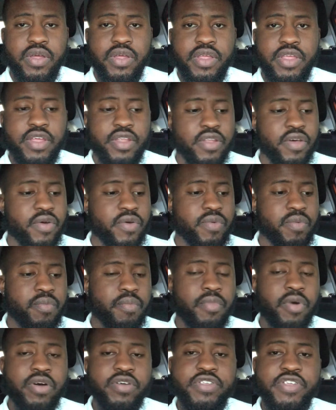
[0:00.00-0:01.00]
You know,
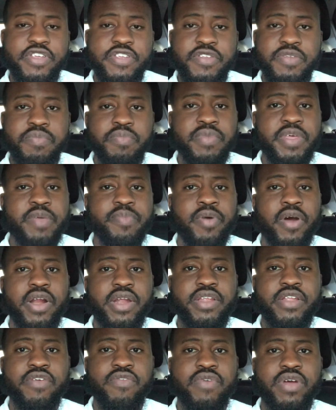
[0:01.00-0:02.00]
Moses, he
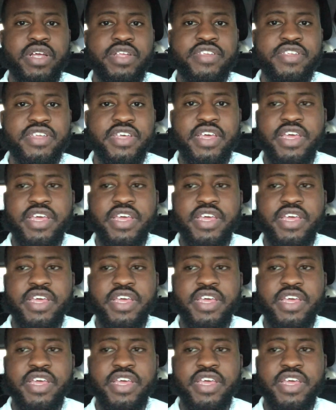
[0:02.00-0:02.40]
parted the Red Sea.